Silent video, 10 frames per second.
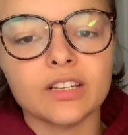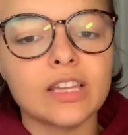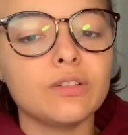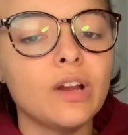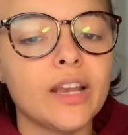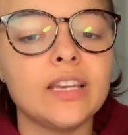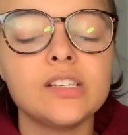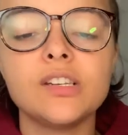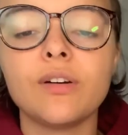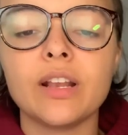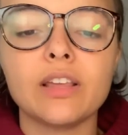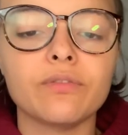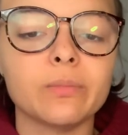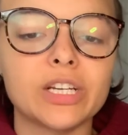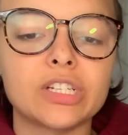They do not need to know any
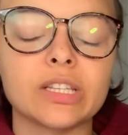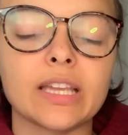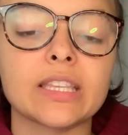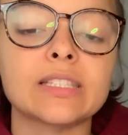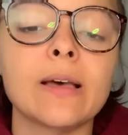information like this.